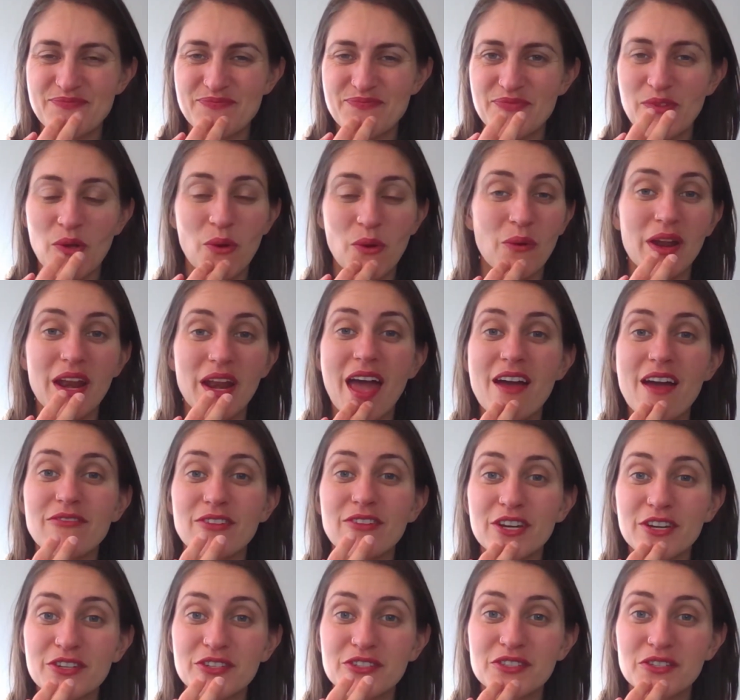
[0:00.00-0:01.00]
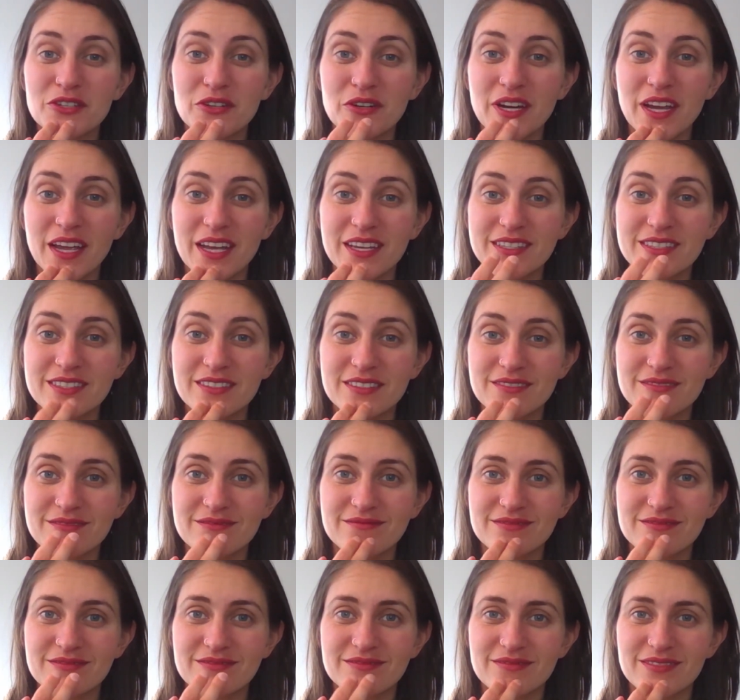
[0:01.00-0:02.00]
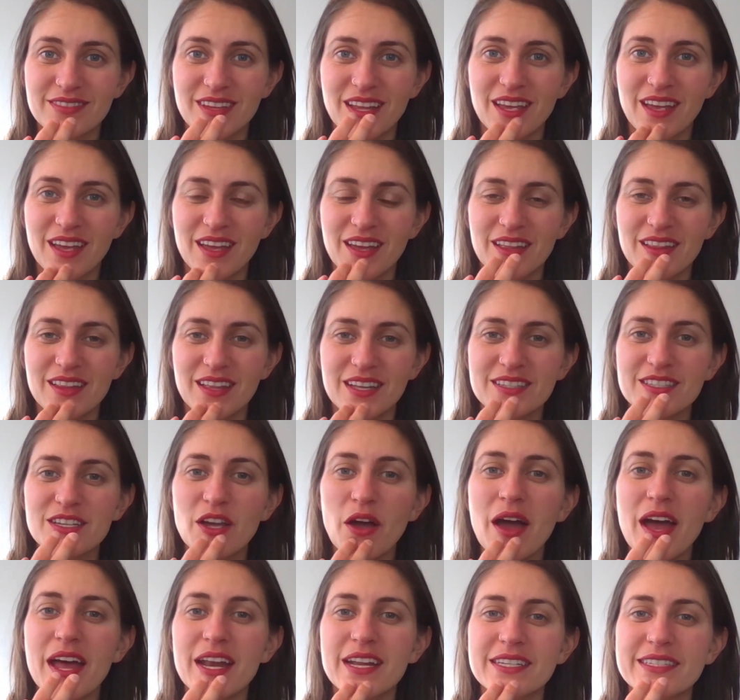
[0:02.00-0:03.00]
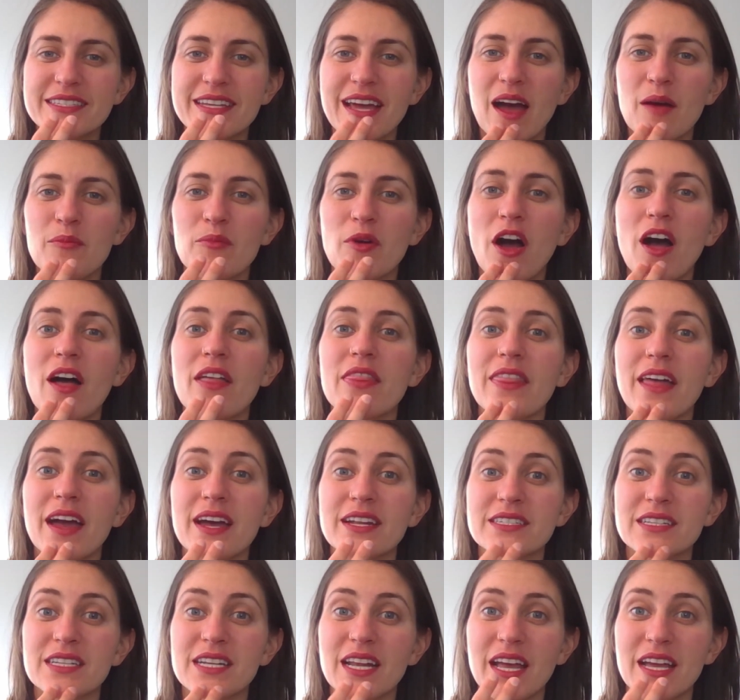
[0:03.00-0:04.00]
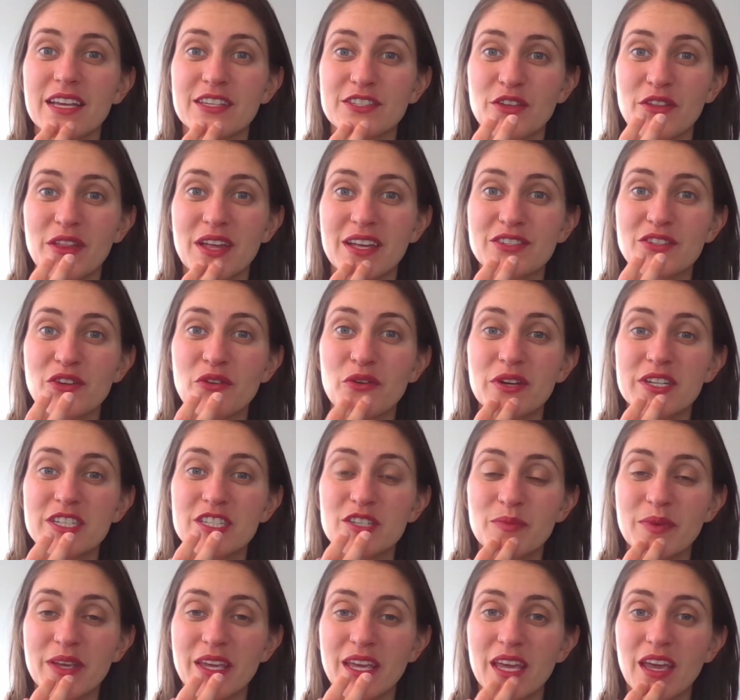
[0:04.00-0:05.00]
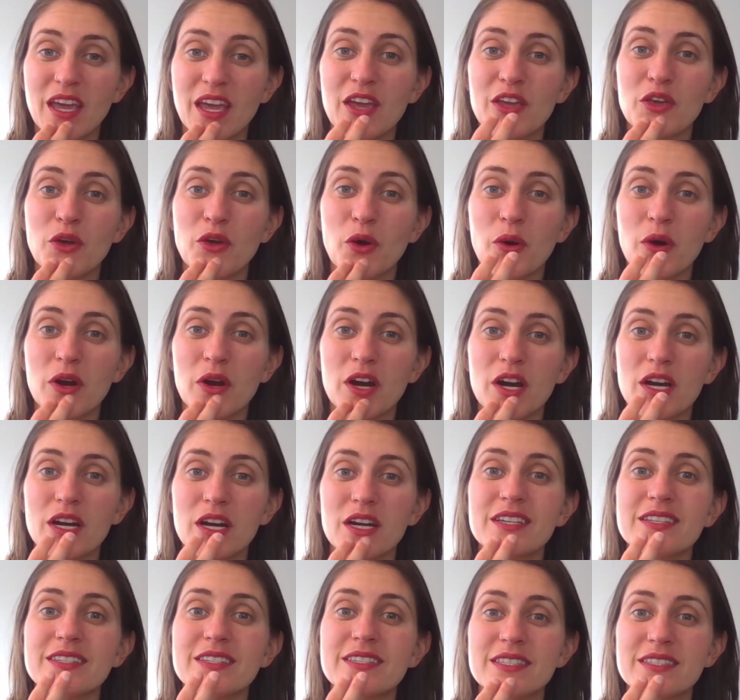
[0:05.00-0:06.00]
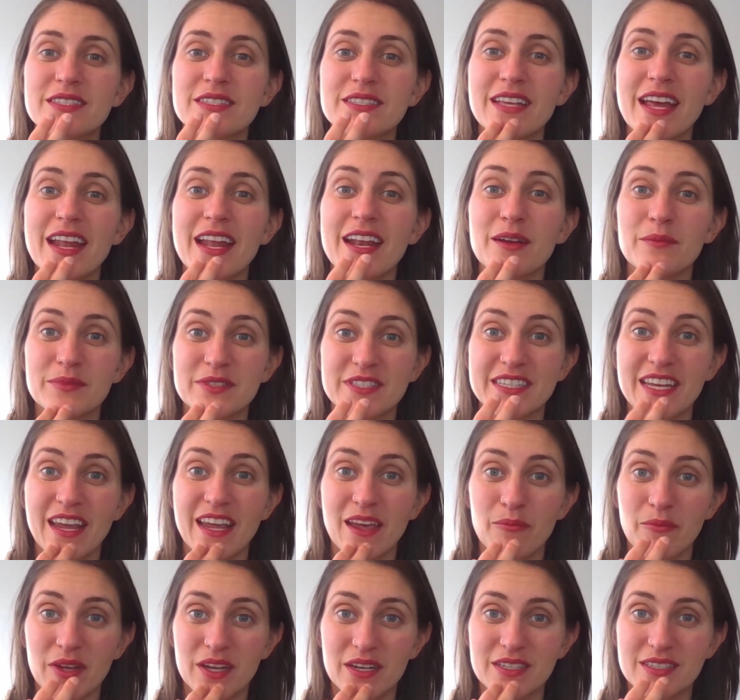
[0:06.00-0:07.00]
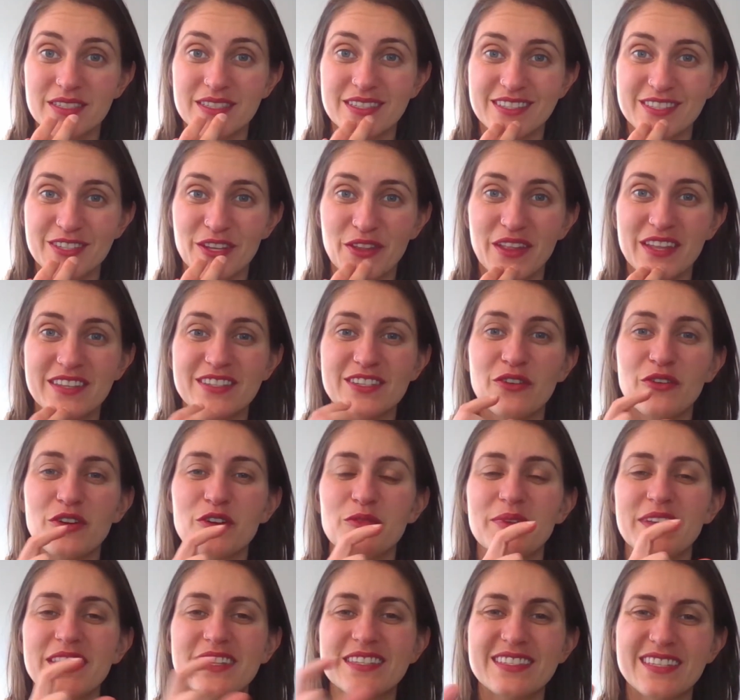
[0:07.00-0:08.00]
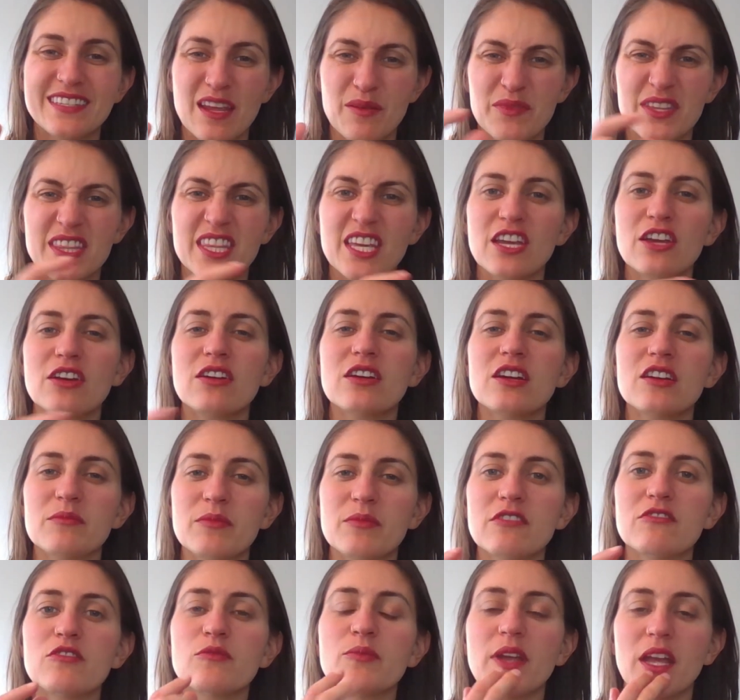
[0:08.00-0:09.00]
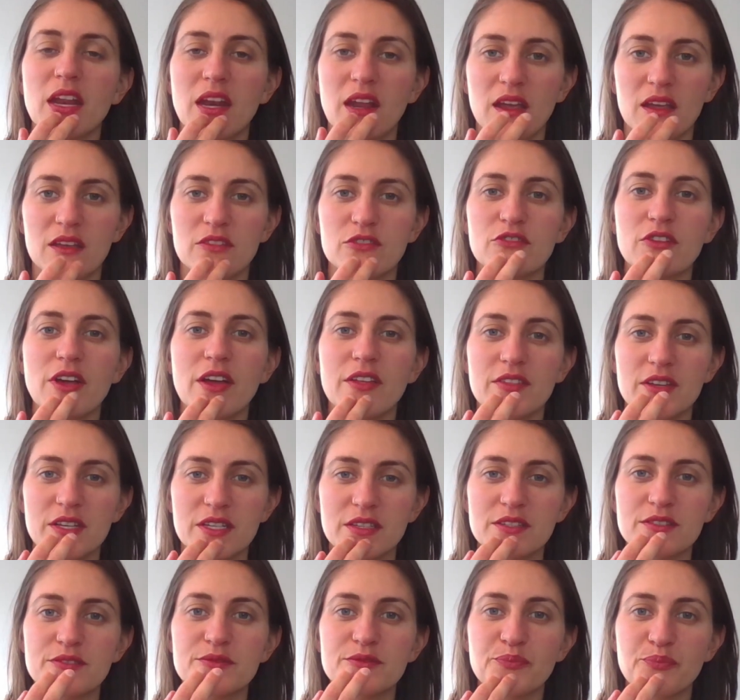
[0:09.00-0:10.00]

Whatever your story is, let's go ahead and tap on that today. So that's going to be your setup statement. So that's going to be the statement that you're going to be repeating throughout this.